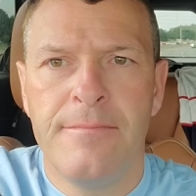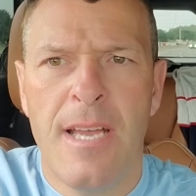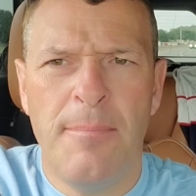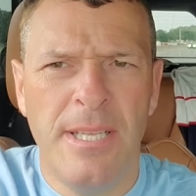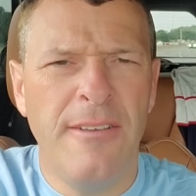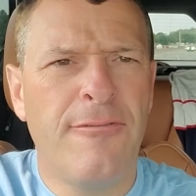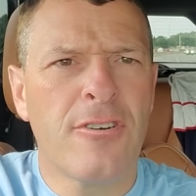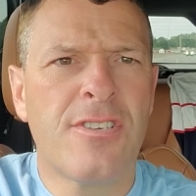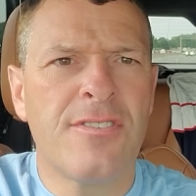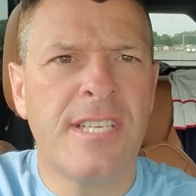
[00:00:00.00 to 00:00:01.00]
I believe
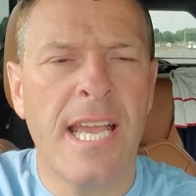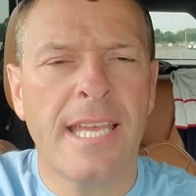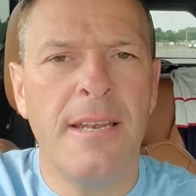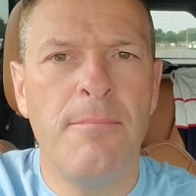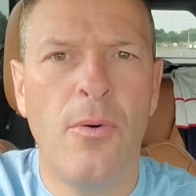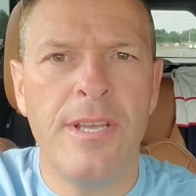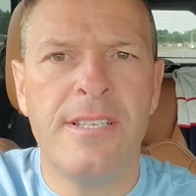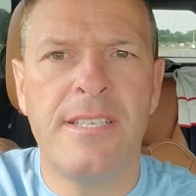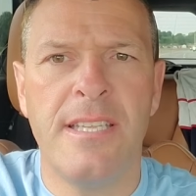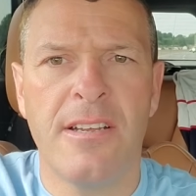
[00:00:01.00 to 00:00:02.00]
first or second in
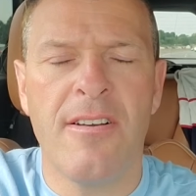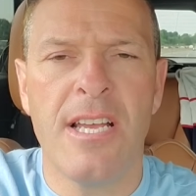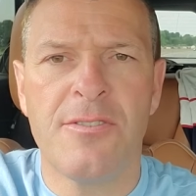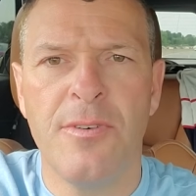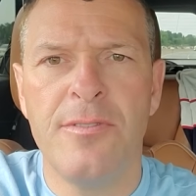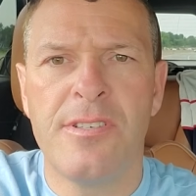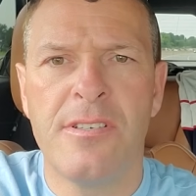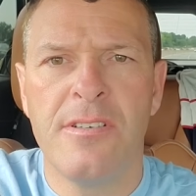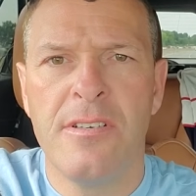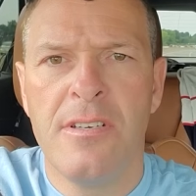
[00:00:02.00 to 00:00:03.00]
points in the
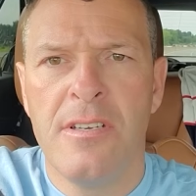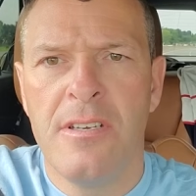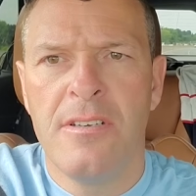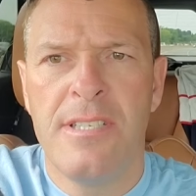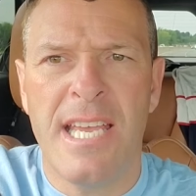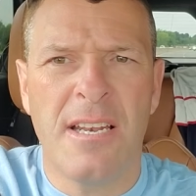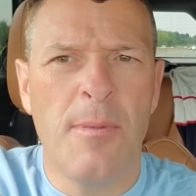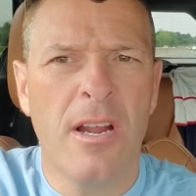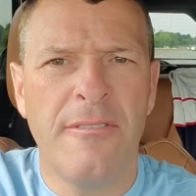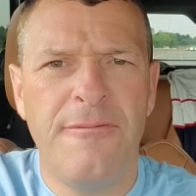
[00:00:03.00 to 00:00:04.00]
grassroots. Taking a
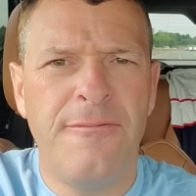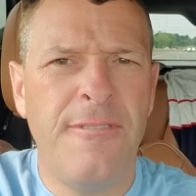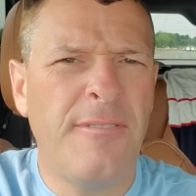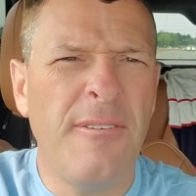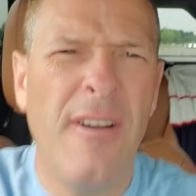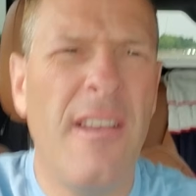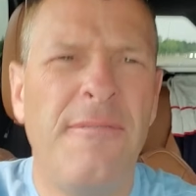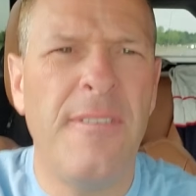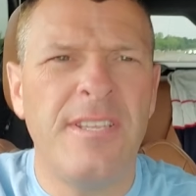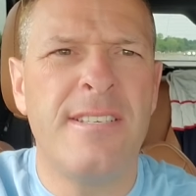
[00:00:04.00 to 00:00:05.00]
mark of
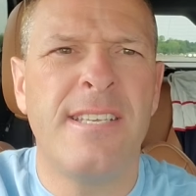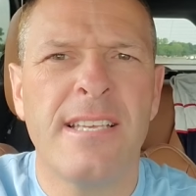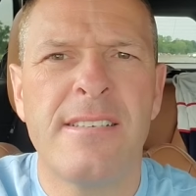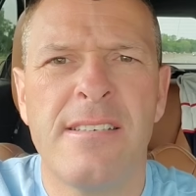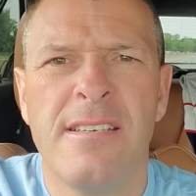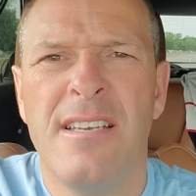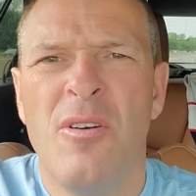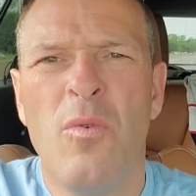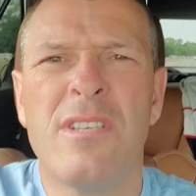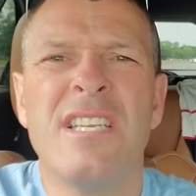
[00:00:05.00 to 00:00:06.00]
55-56.
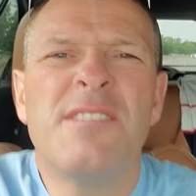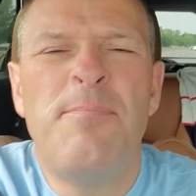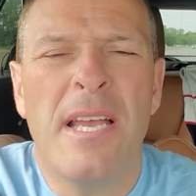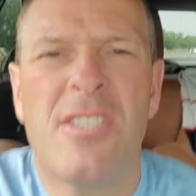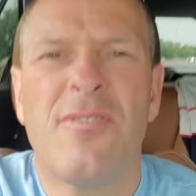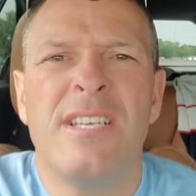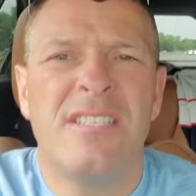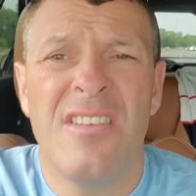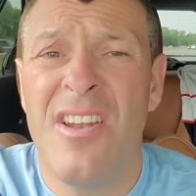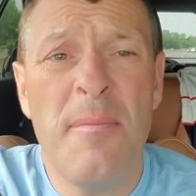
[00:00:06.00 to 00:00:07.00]
Wasn't his best
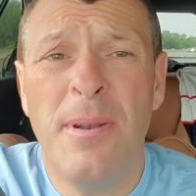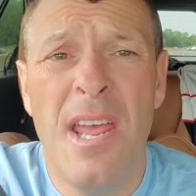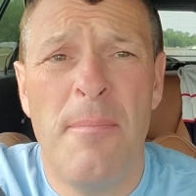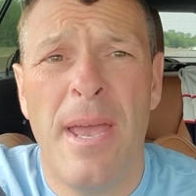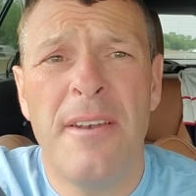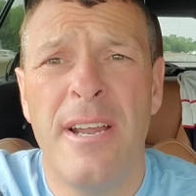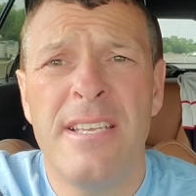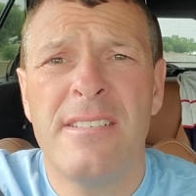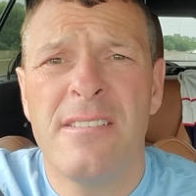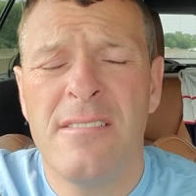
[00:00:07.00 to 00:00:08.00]
race the other night, but not a bad
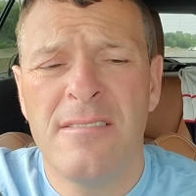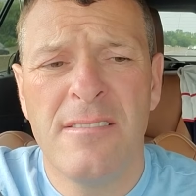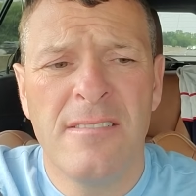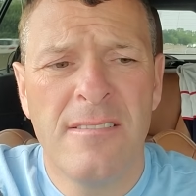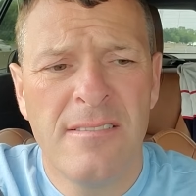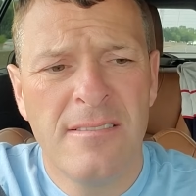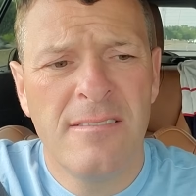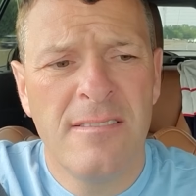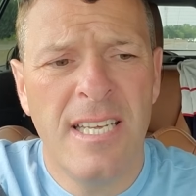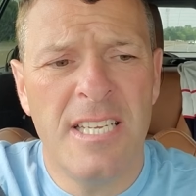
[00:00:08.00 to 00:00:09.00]
race.
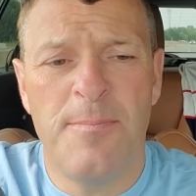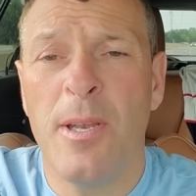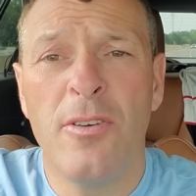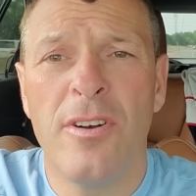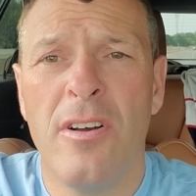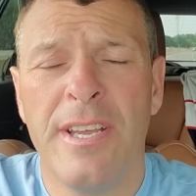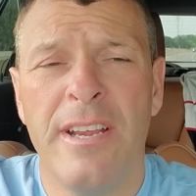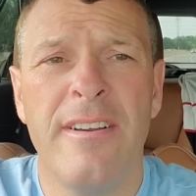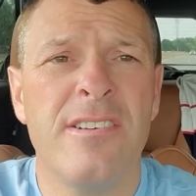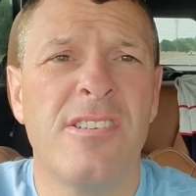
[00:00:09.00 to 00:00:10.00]
And has been good all
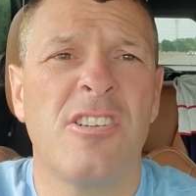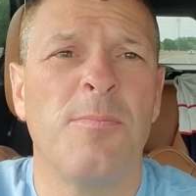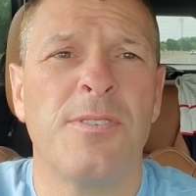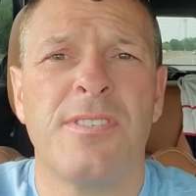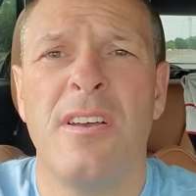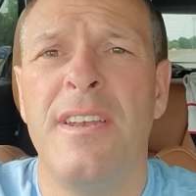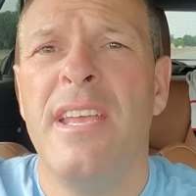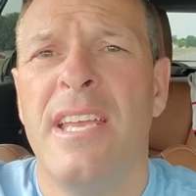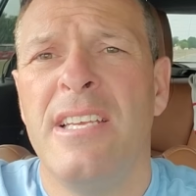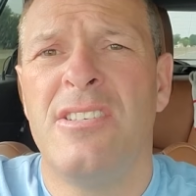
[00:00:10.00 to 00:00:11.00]
year. Irresistible
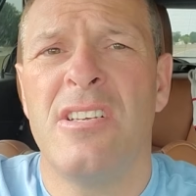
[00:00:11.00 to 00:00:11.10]
Sun is